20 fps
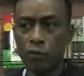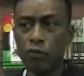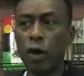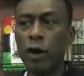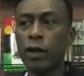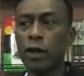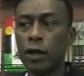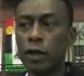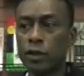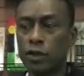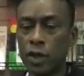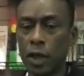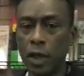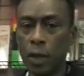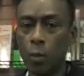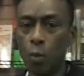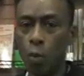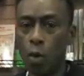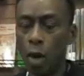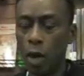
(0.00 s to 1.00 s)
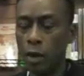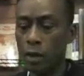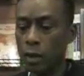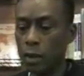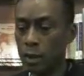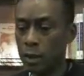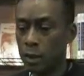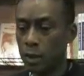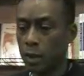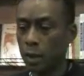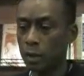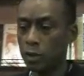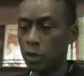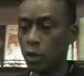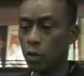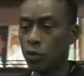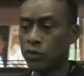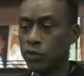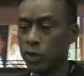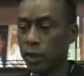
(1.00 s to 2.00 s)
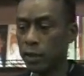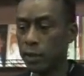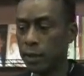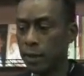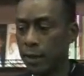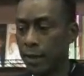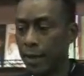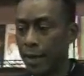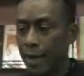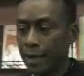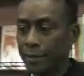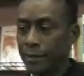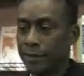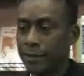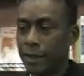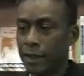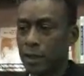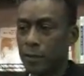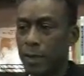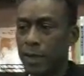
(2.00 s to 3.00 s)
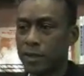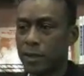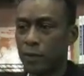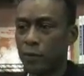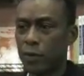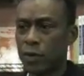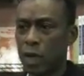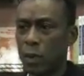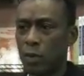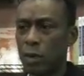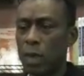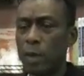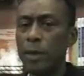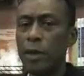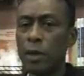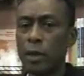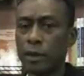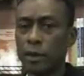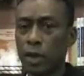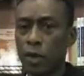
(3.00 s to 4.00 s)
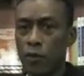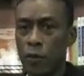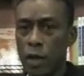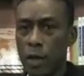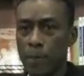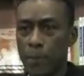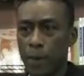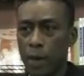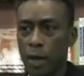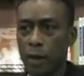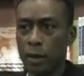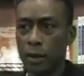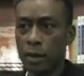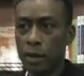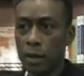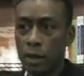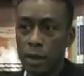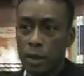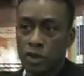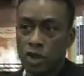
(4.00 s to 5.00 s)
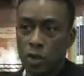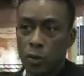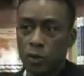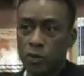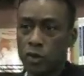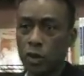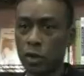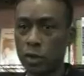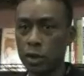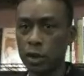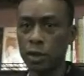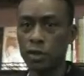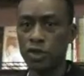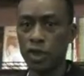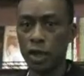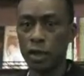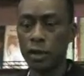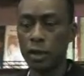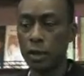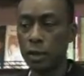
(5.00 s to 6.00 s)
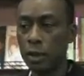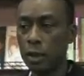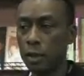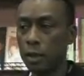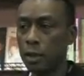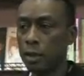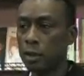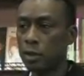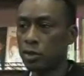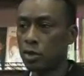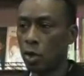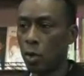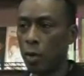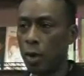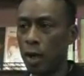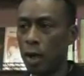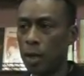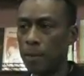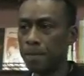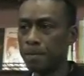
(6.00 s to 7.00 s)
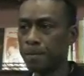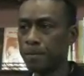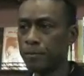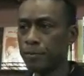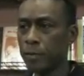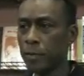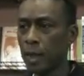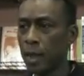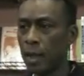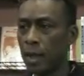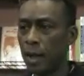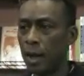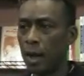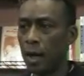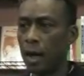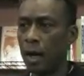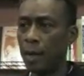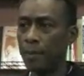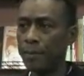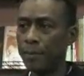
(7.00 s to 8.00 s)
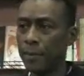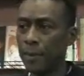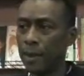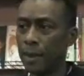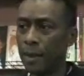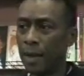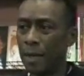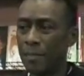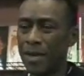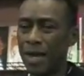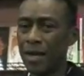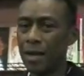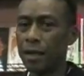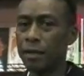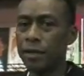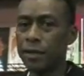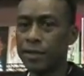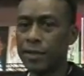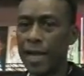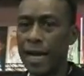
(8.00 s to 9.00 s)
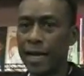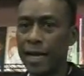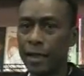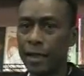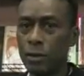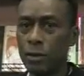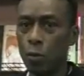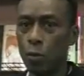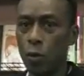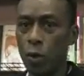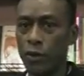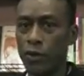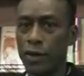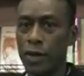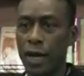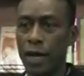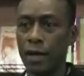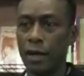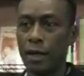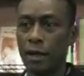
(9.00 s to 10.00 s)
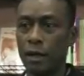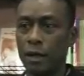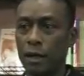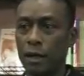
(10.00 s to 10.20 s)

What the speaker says: running into M1 in Houston, I just said to myself, okay, well, let me look at the Green Party and see what's on the agenda. So, I'm kind of undecided whether or not